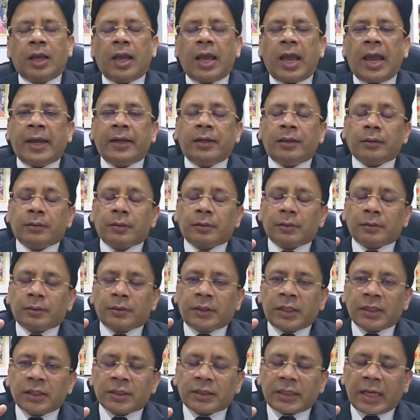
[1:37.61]
and
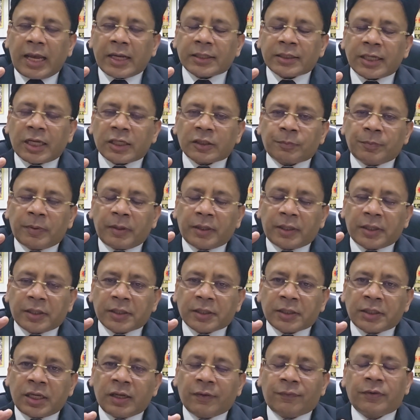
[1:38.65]
this cash has been
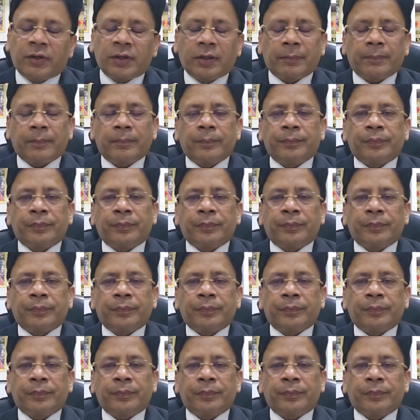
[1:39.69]
received